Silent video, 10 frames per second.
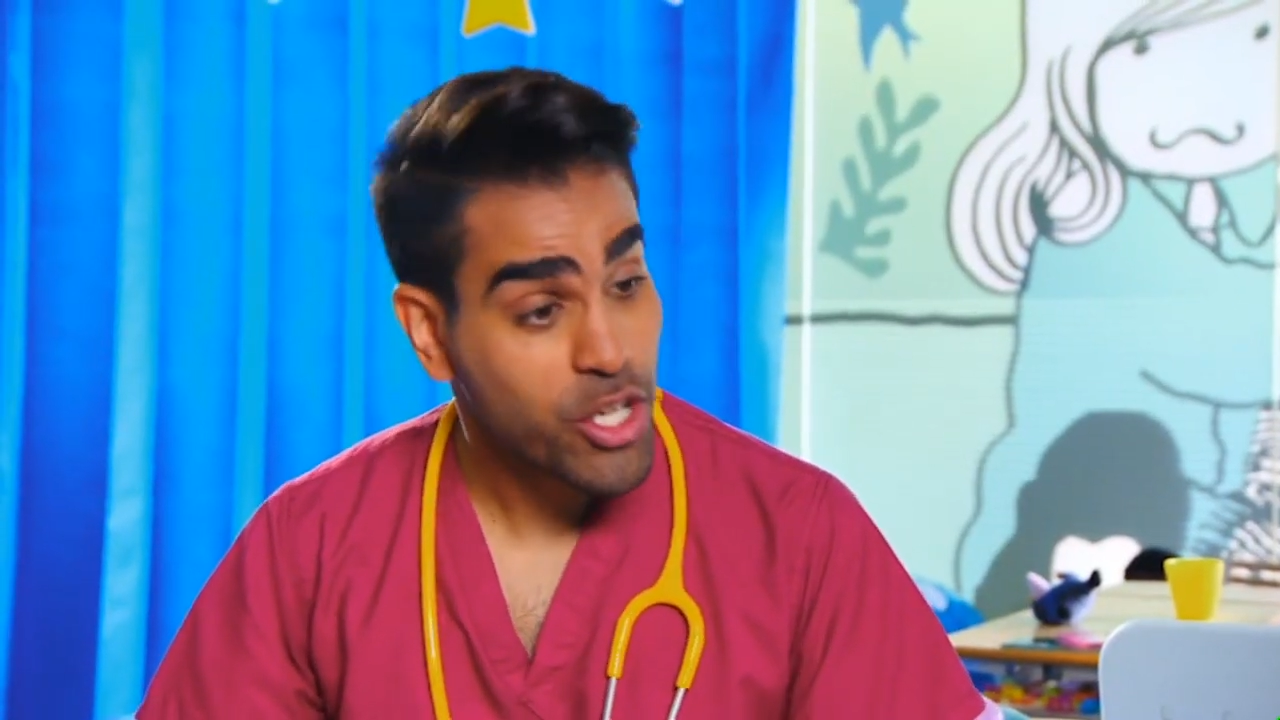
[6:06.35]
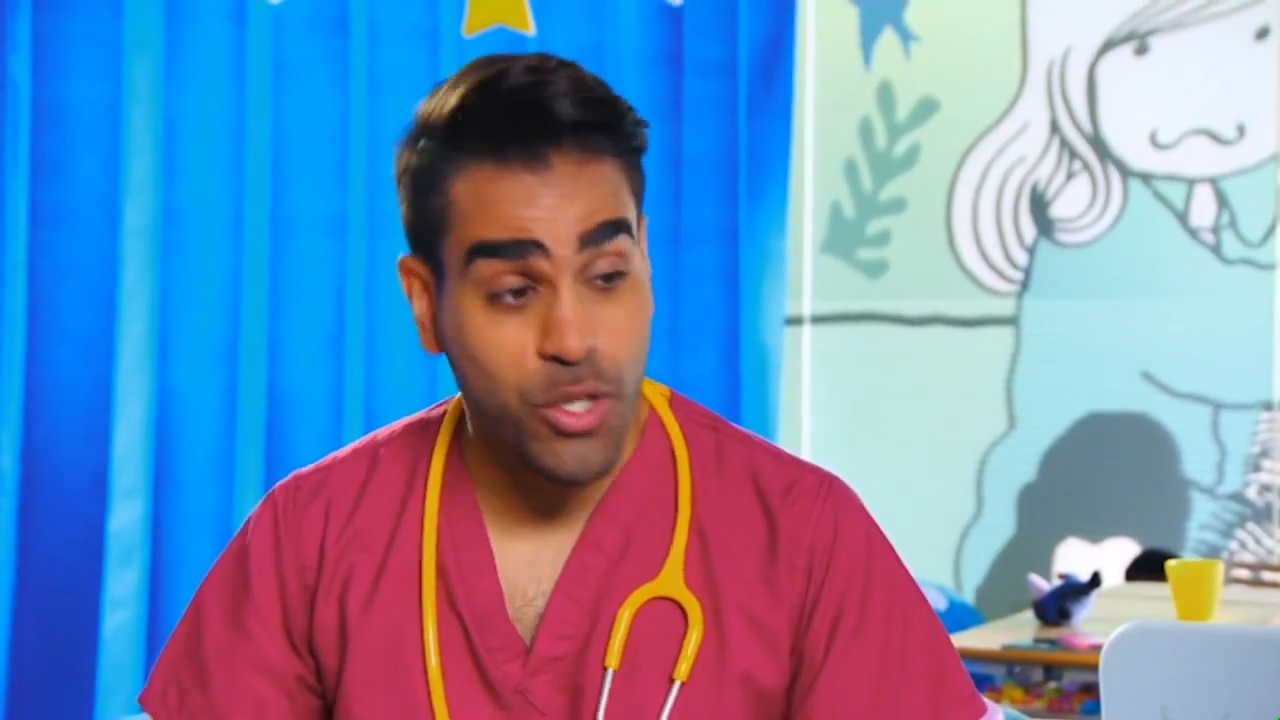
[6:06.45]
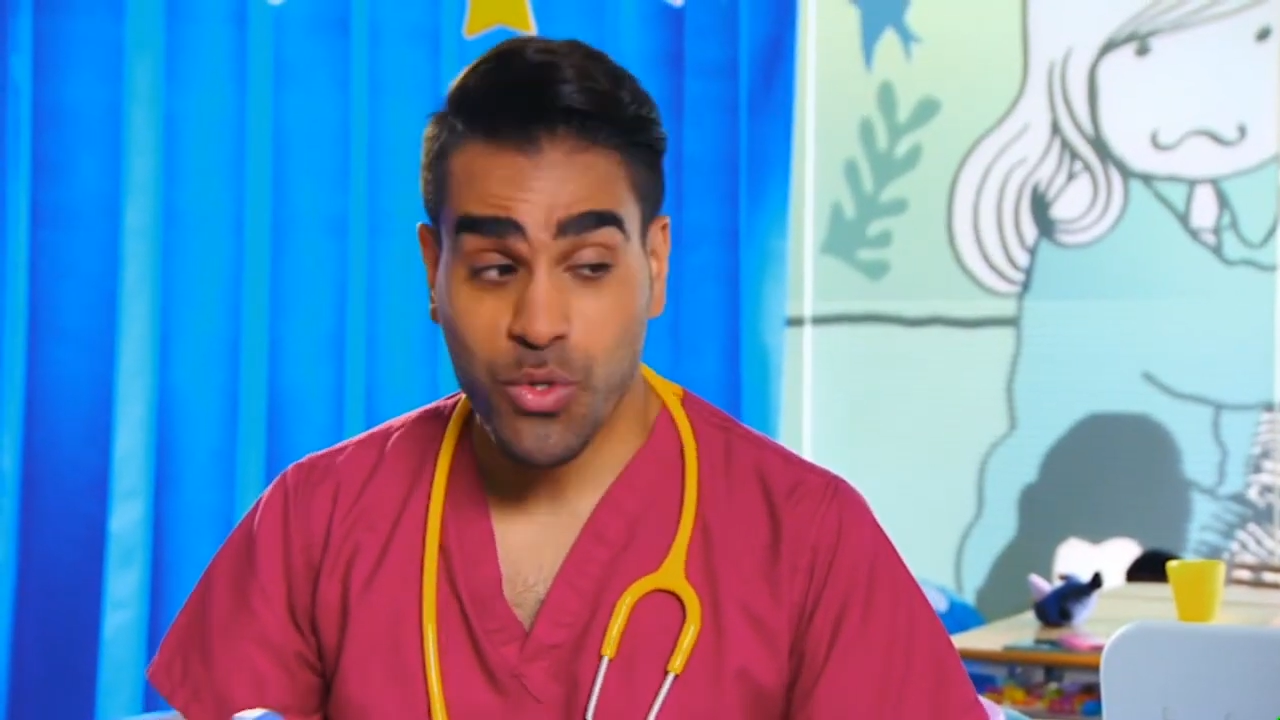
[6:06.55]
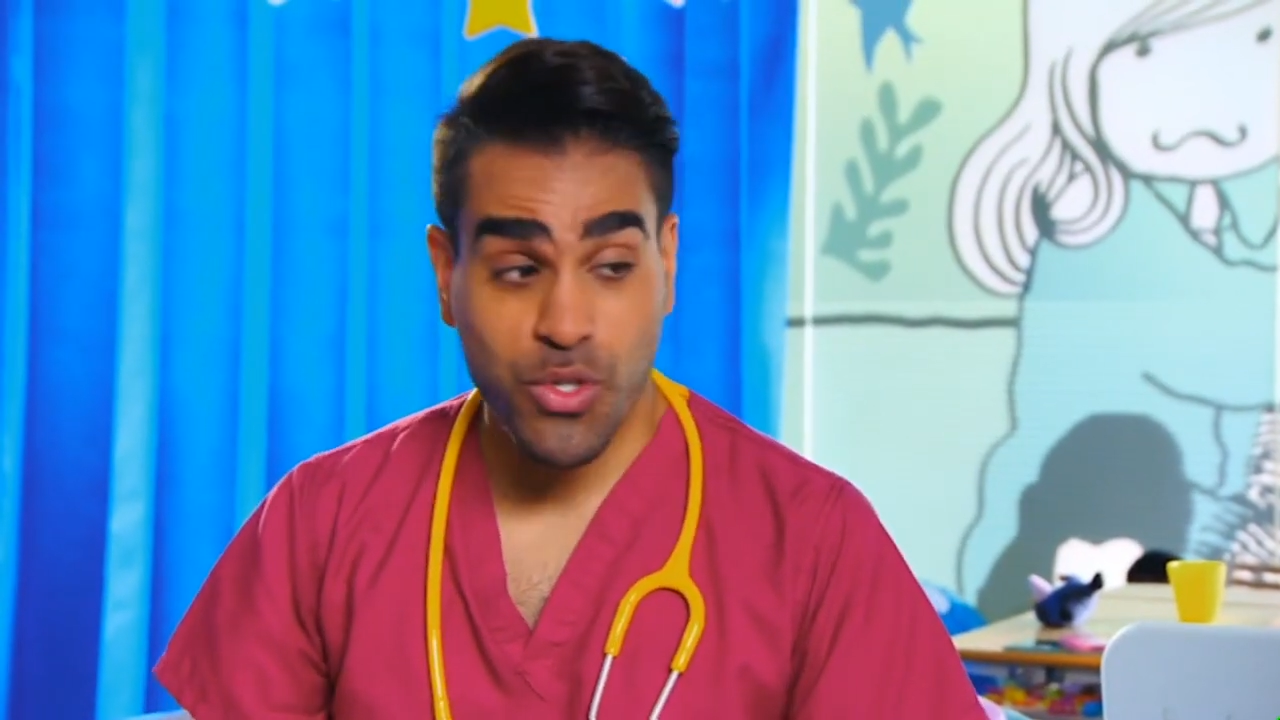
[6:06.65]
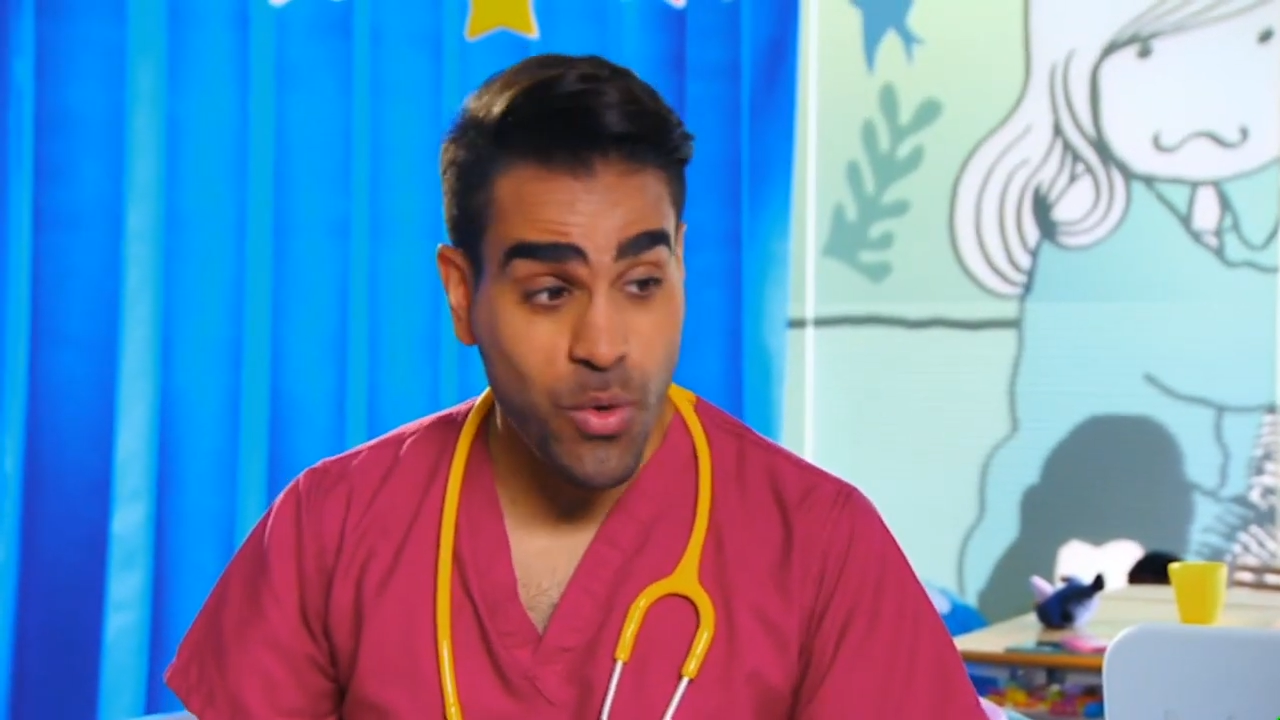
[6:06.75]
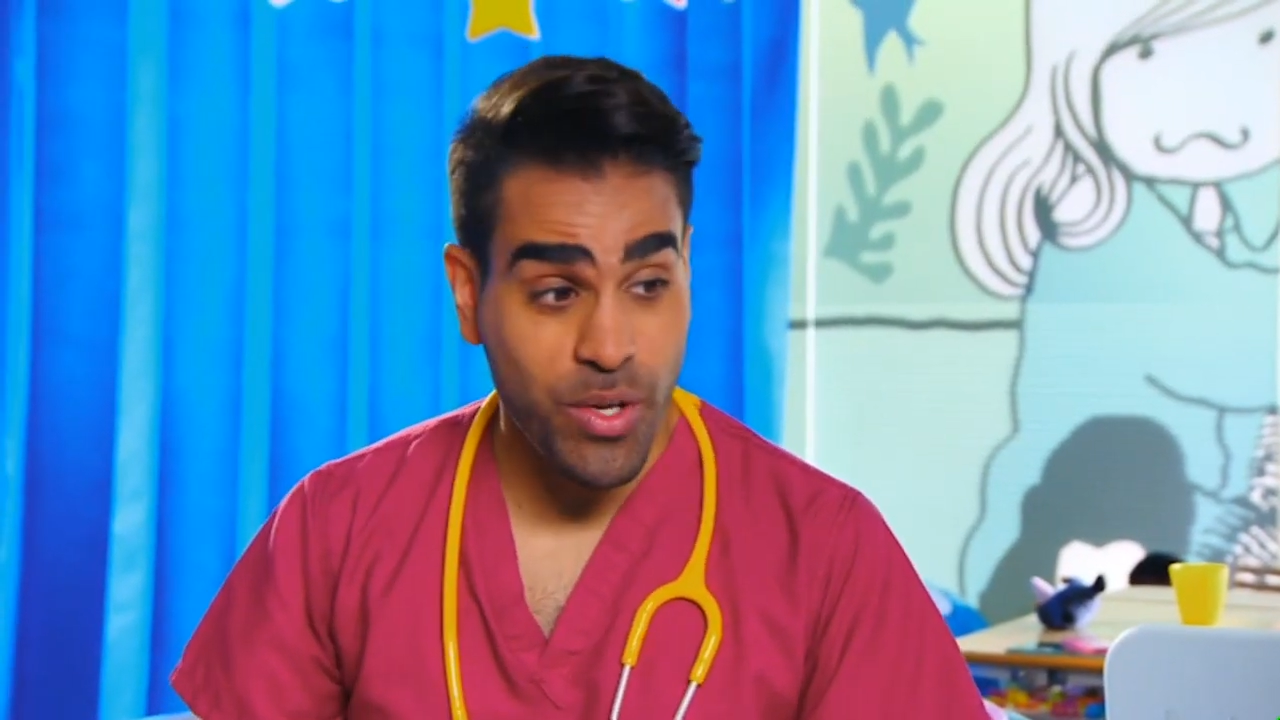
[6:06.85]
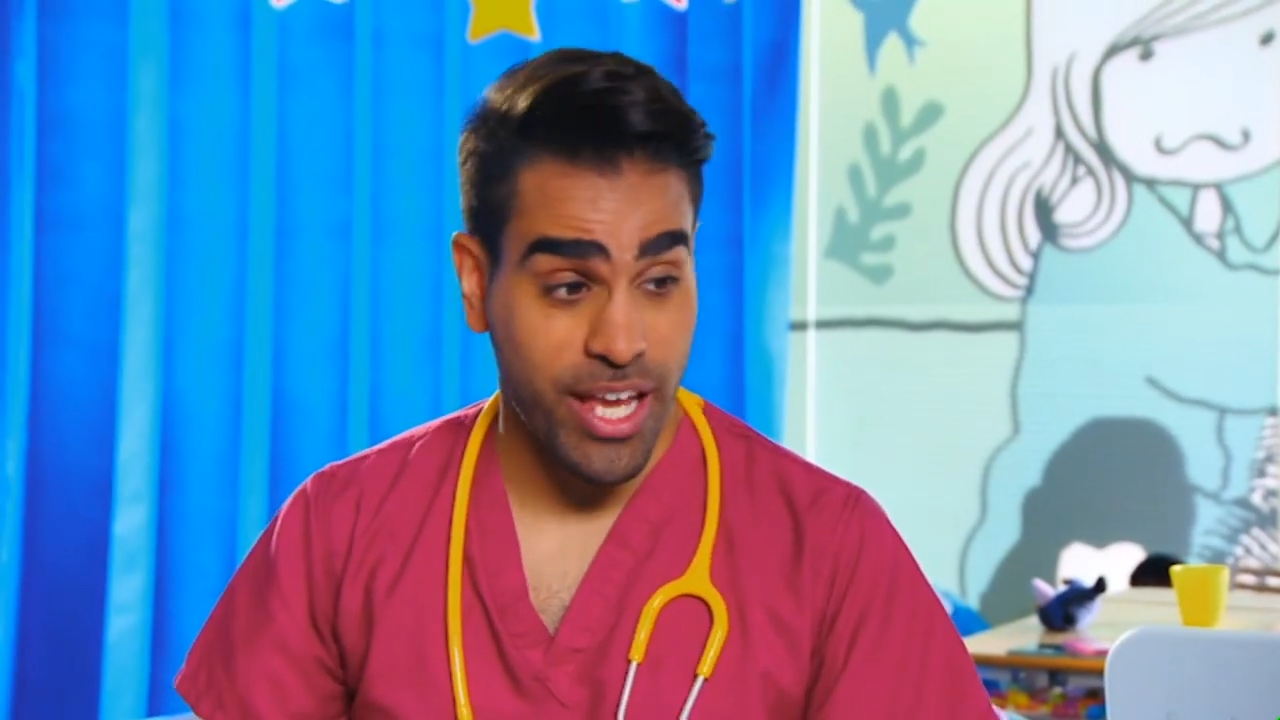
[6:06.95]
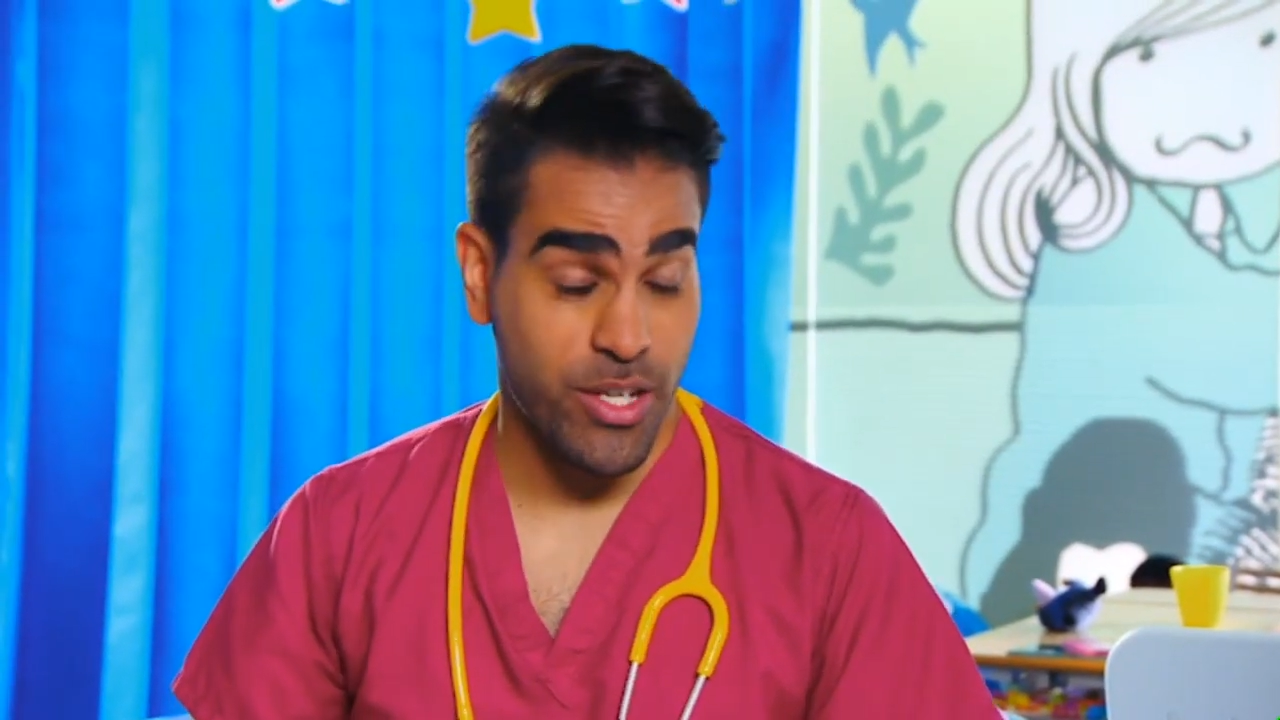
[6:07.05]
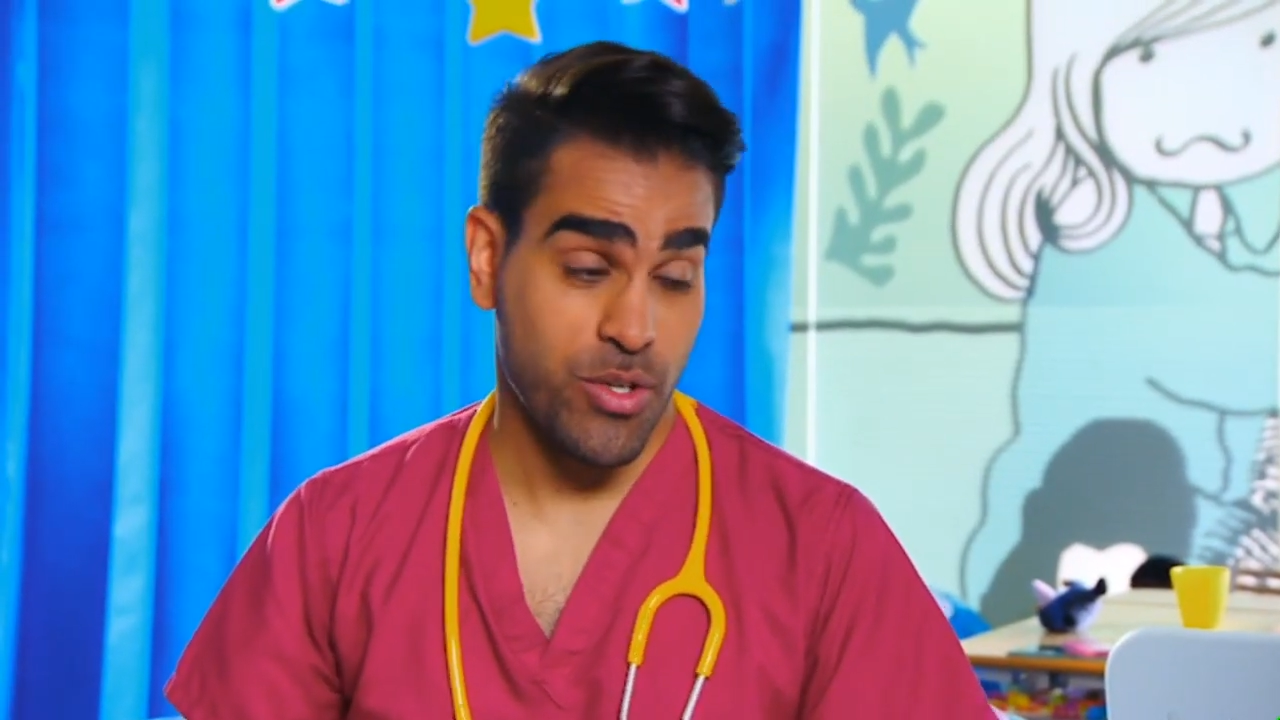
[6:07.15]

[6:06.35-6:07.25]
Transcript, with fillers: you'll soon get